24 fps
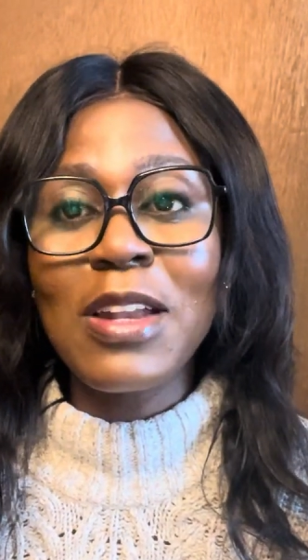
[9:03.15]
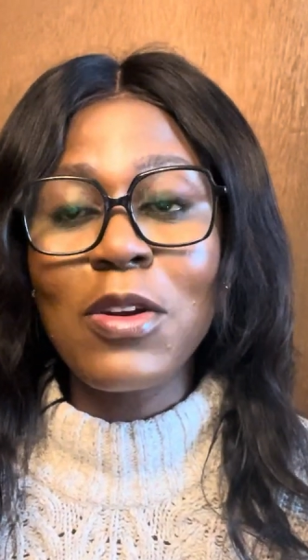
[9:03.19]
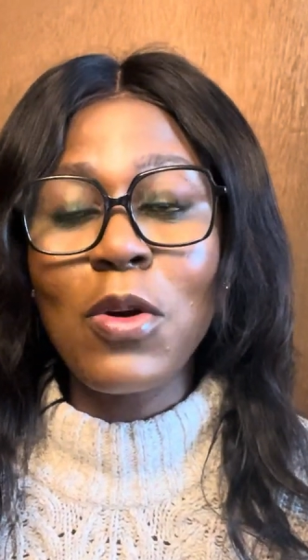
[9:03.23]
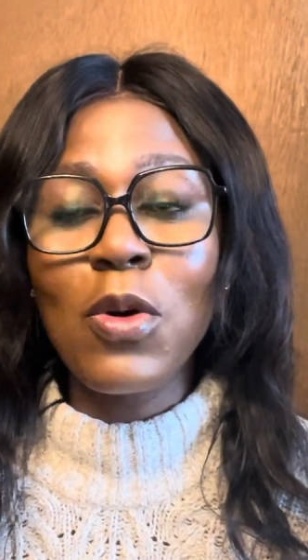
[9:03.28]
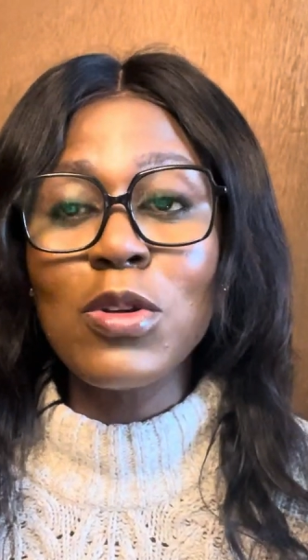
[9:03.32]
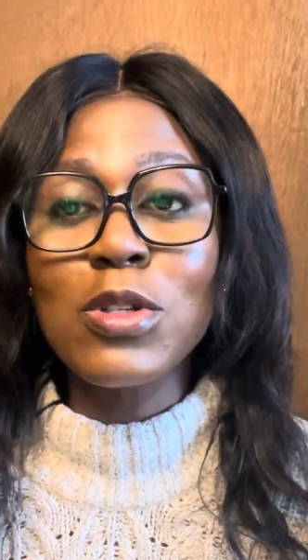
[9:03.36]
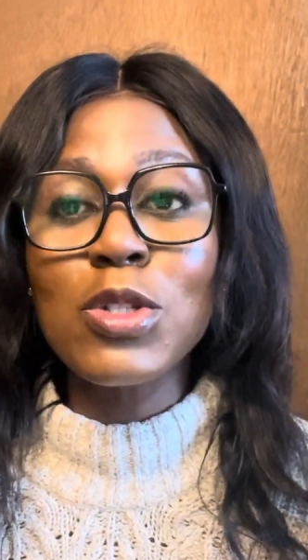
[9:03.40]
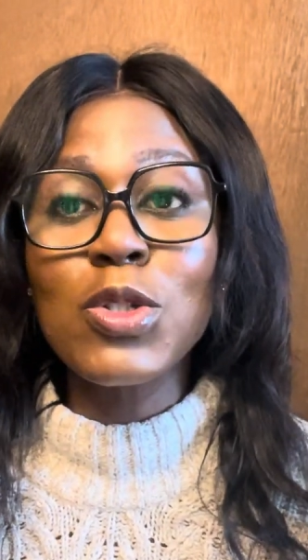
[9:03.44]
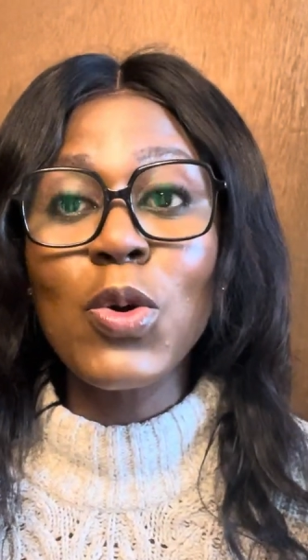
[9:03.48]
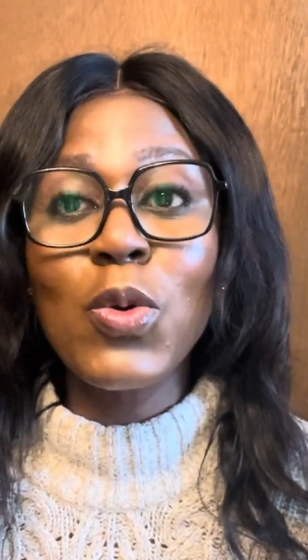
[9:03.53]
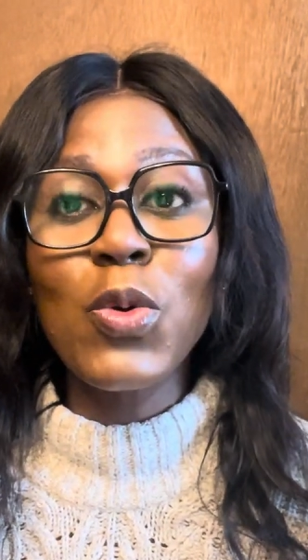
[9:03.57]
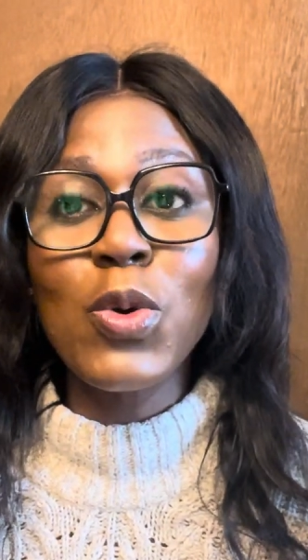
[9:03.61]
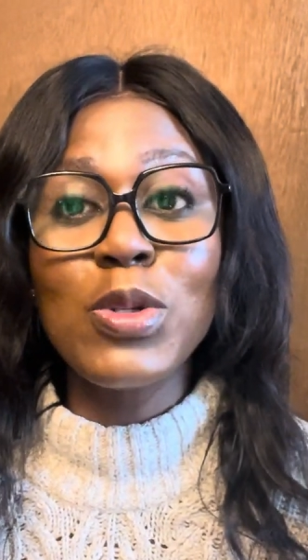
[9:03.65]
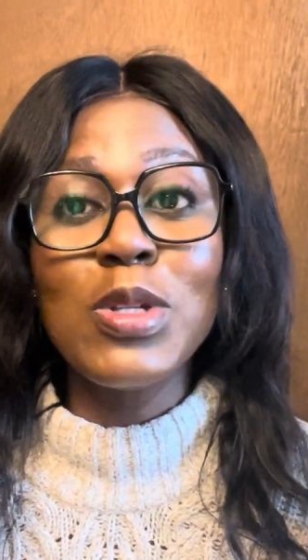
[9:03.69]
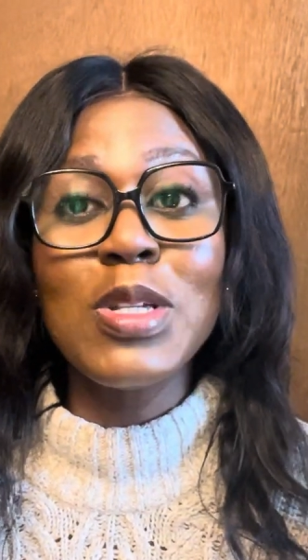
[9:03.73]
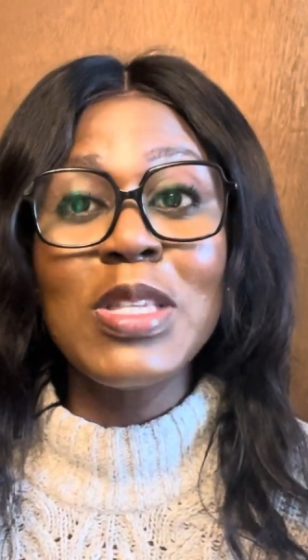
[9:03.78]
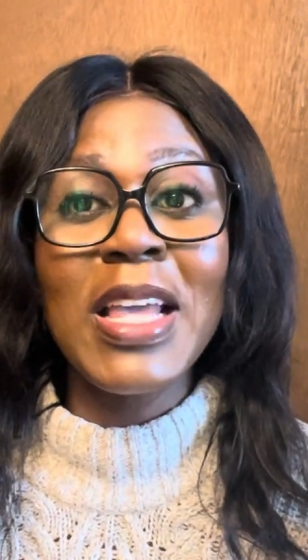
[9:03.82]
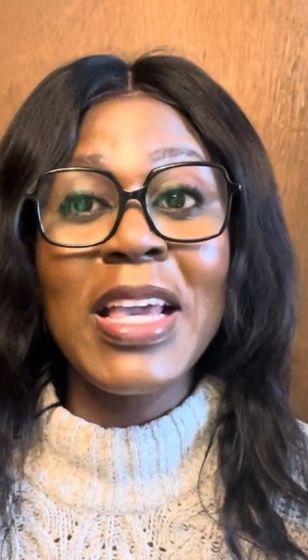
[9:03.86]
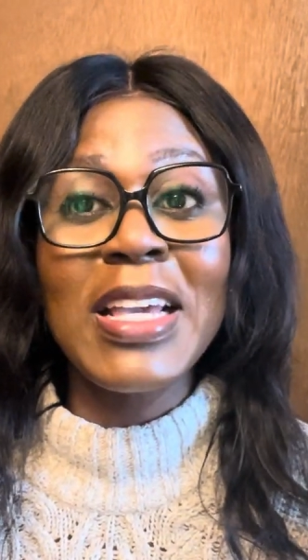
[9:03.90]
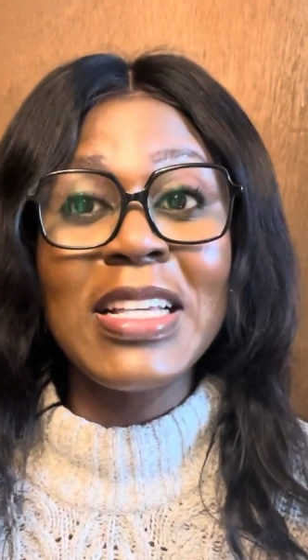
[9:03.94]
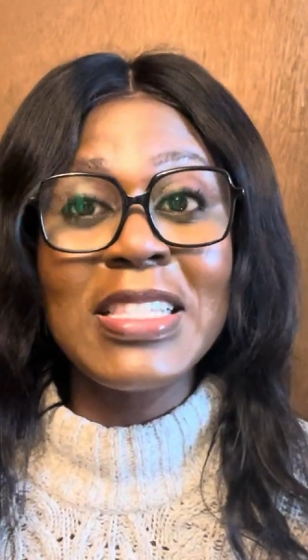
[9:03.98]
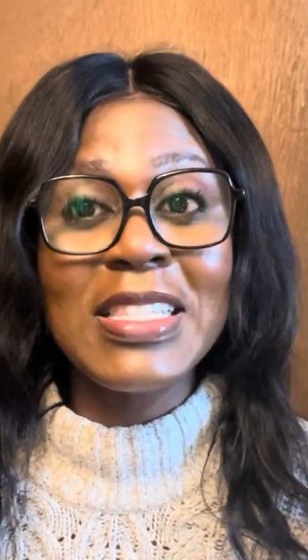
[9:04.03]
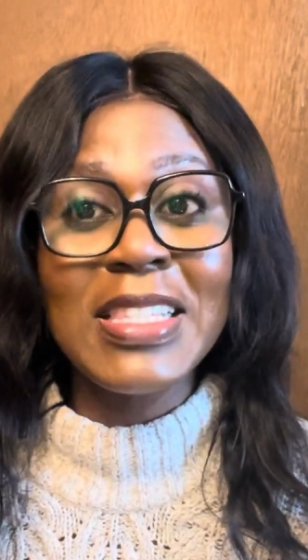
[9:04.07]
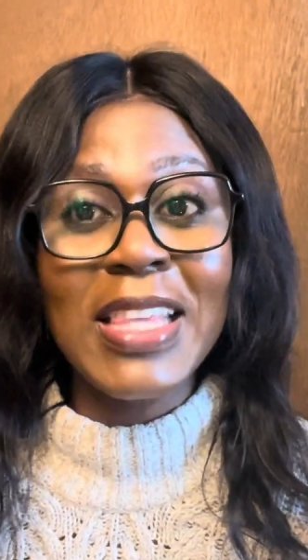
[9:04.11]
also go to
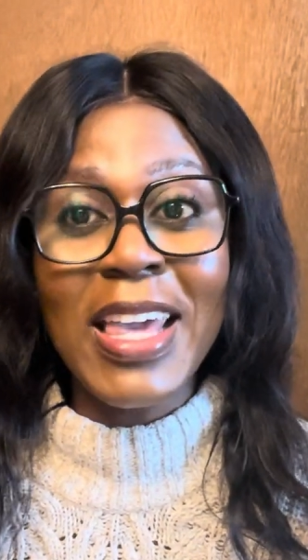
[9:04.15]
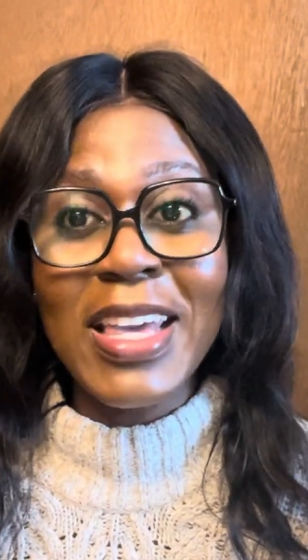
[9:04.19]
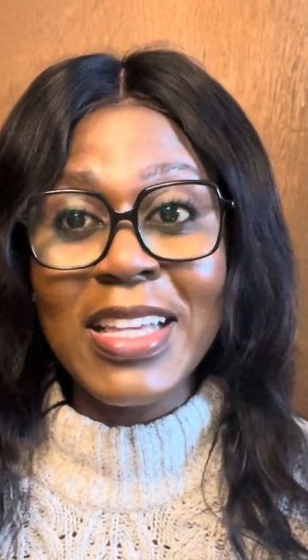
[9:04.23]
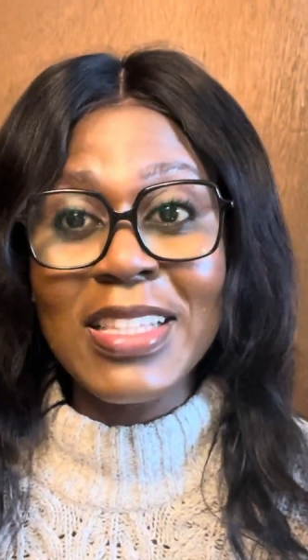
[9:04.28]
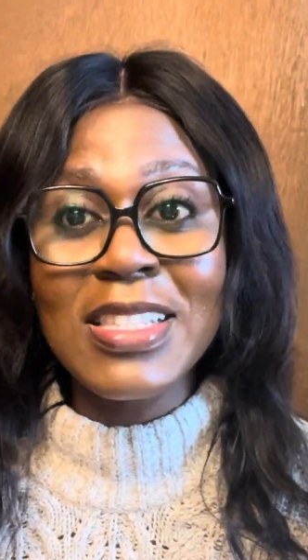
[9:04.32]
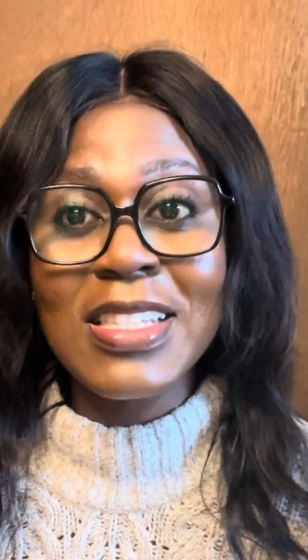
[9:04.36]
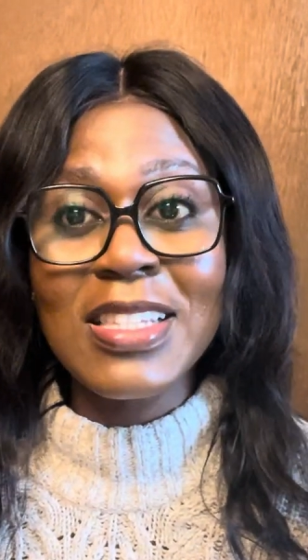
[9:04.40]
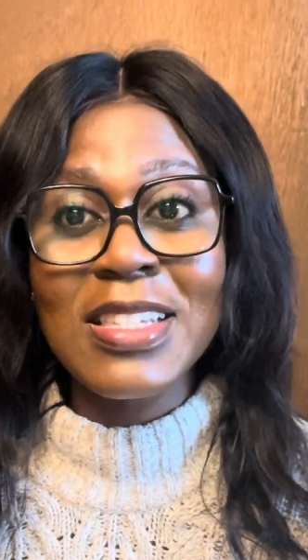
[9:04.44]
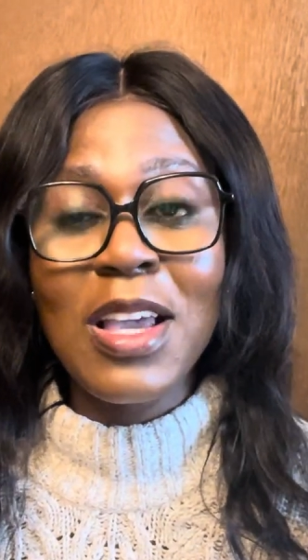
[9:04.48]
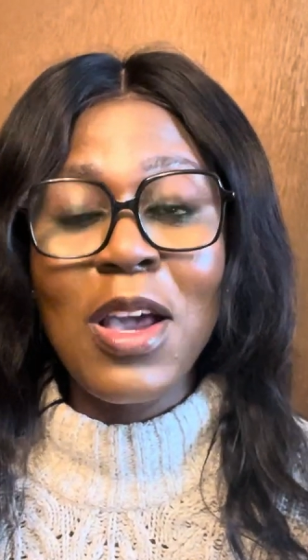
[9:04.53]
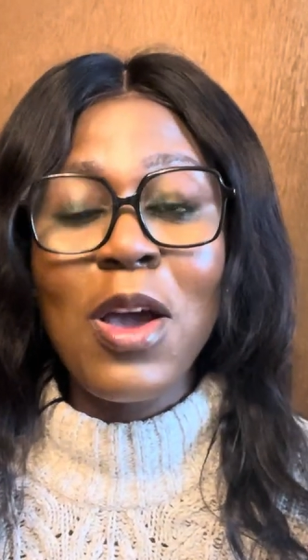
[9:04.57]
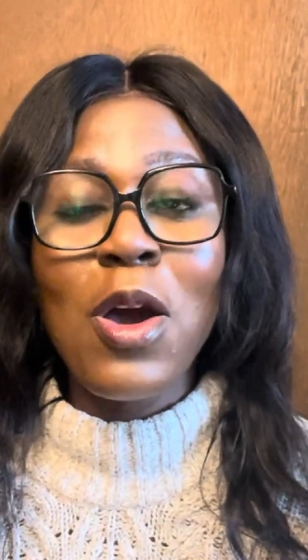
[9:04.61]
the extent